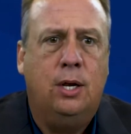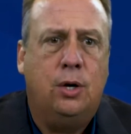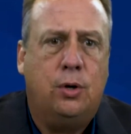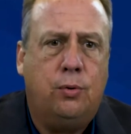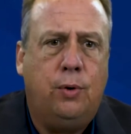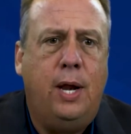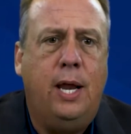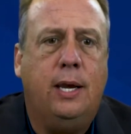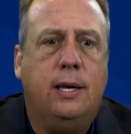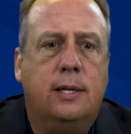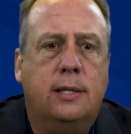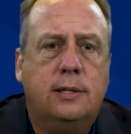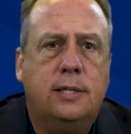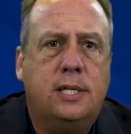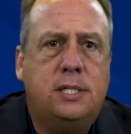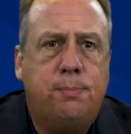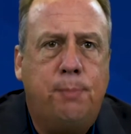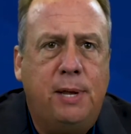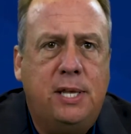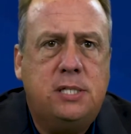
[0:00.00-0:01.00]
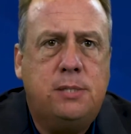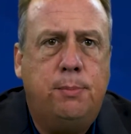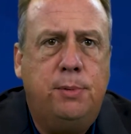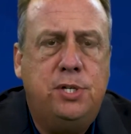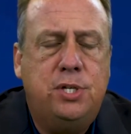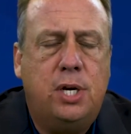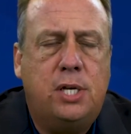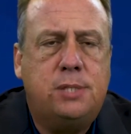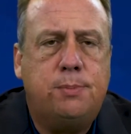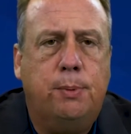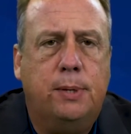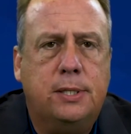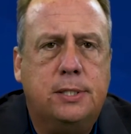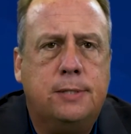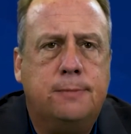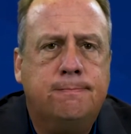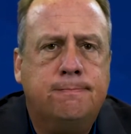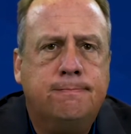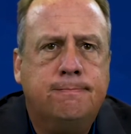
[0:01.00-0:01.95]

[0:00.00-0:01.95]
Great. Let's make some adjustments.